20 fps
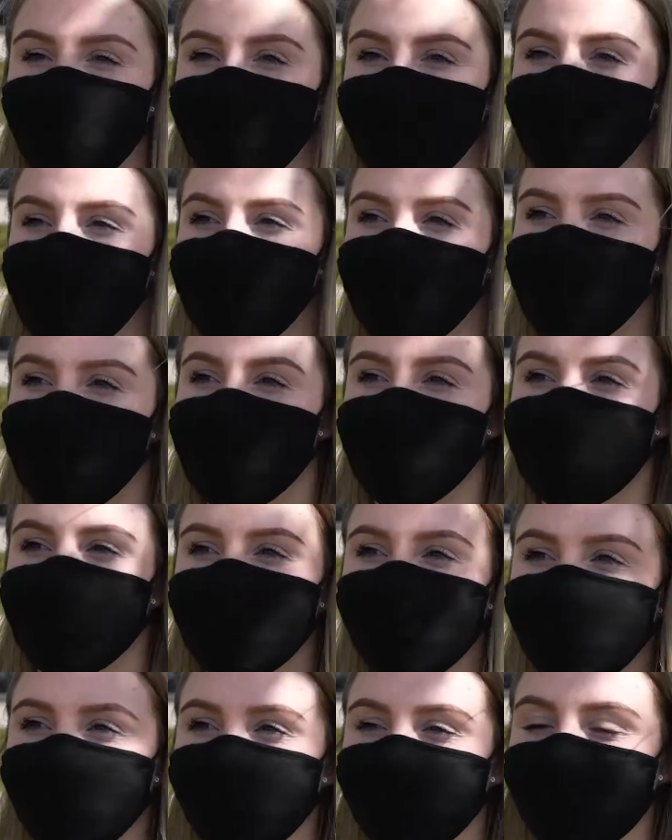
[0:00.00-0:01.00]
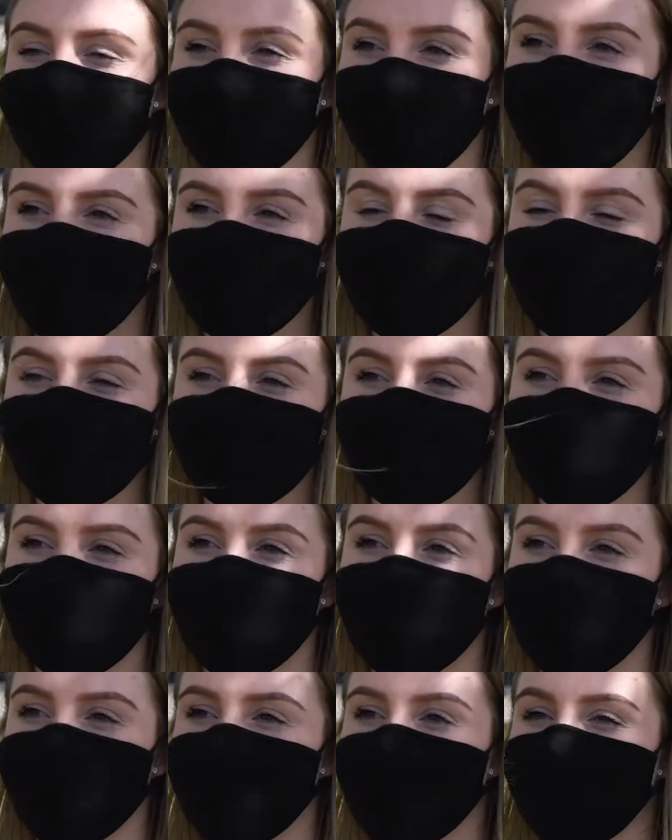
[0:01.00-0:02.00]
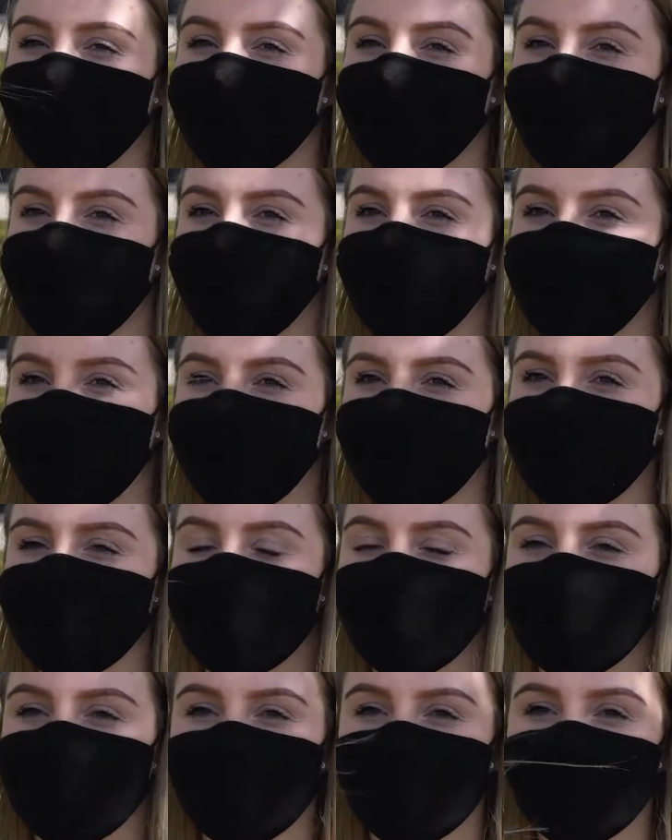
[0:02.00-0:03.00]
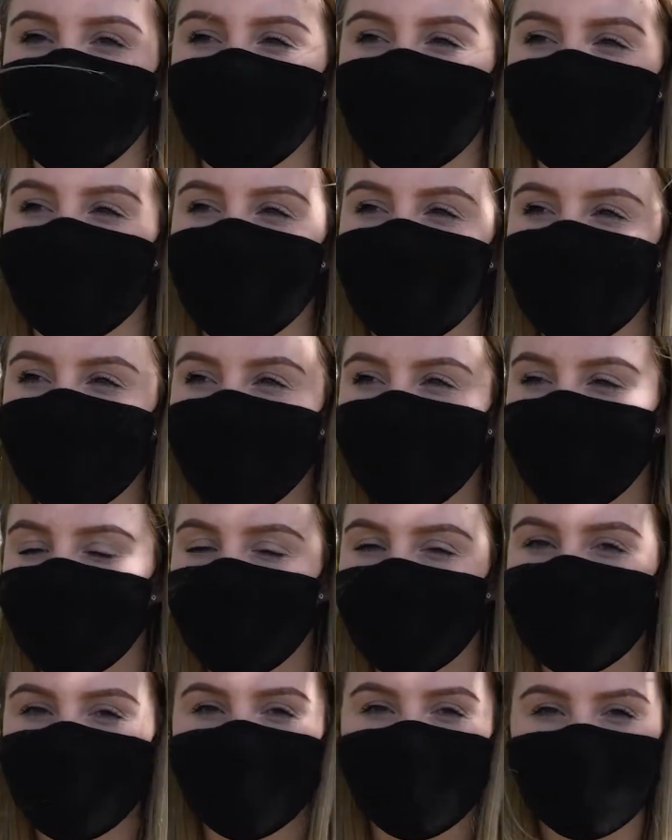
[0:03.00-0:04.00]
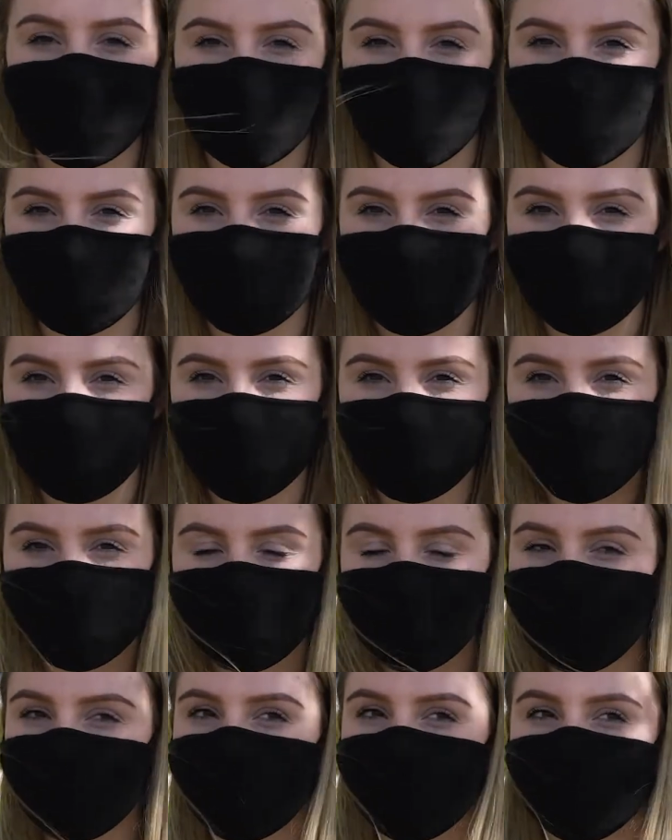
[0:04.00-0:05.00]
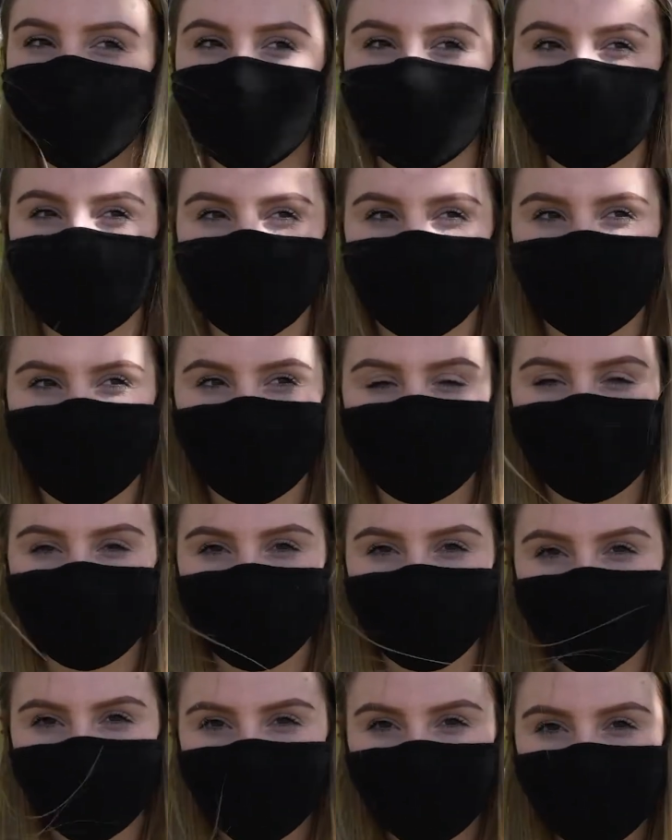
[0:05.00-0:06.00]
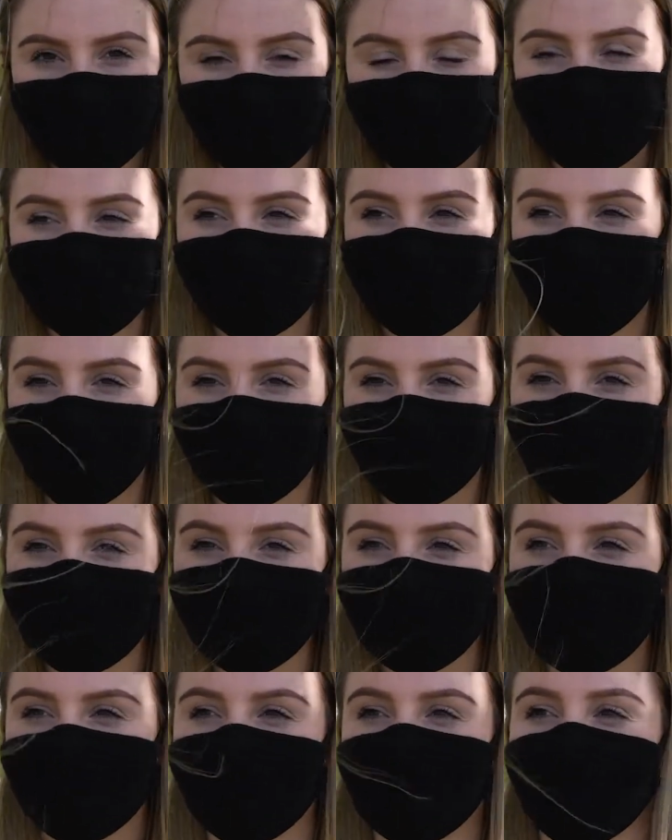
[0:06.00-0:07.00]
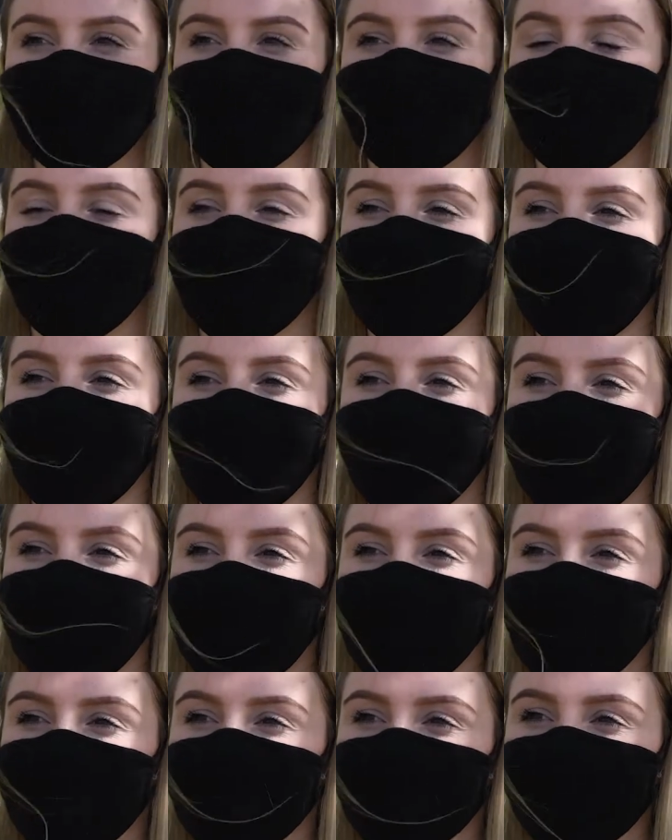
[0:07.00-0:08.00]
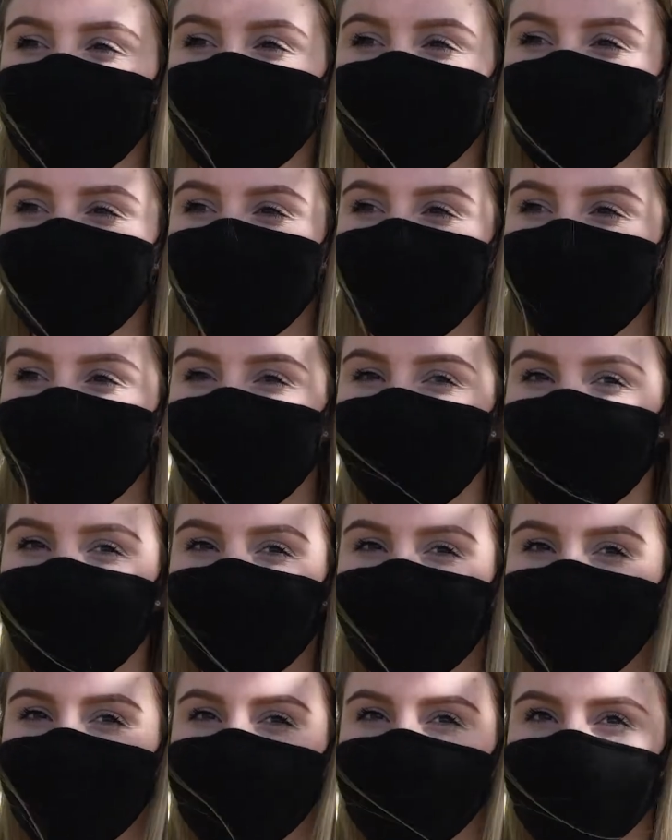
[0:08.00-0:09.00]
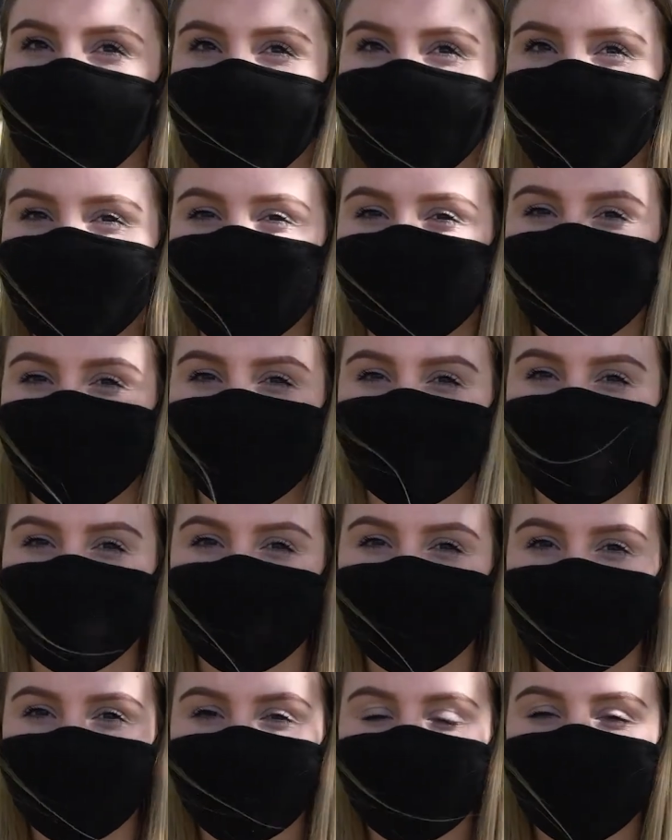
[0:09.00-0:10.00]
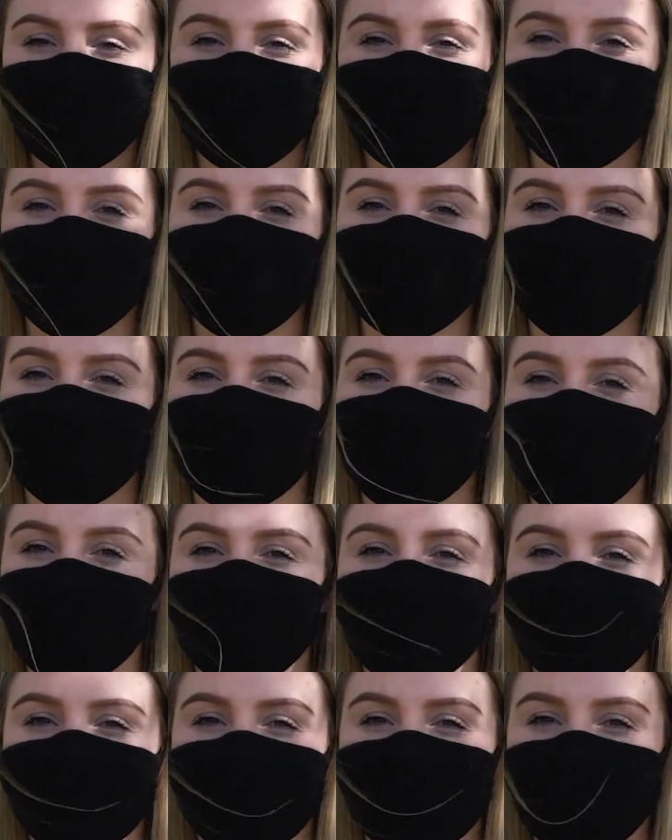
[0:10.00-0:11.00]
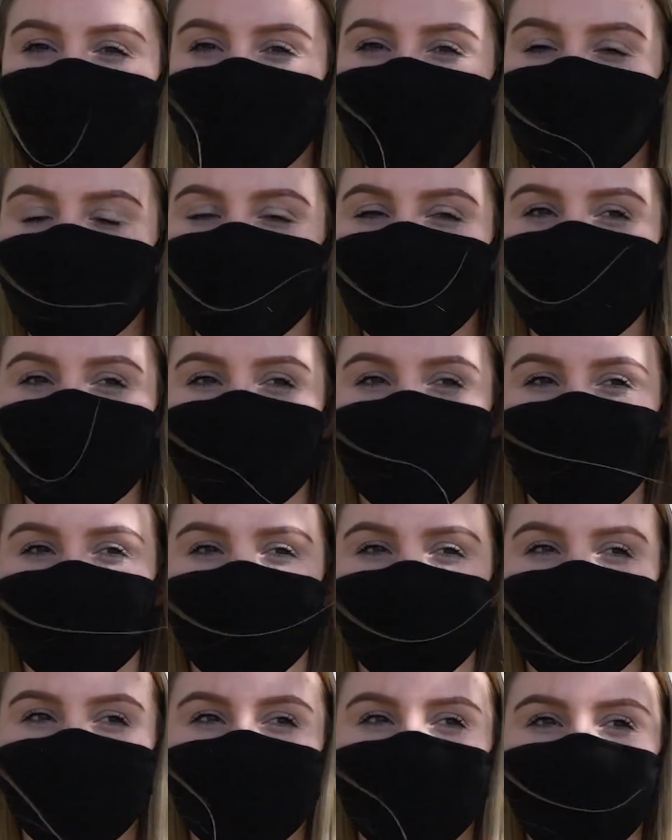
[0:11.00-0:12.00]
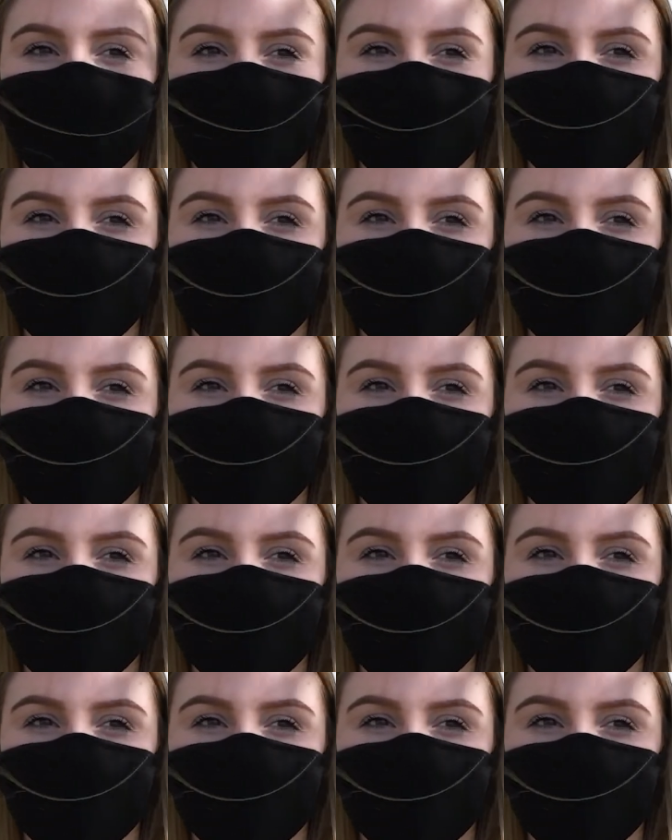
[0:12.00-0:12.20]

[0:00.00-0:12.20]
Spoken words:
I'd say reach out. Like, there's always help that you can go to, like Kids Helpline and all those type of places that you can call up and talk to them about.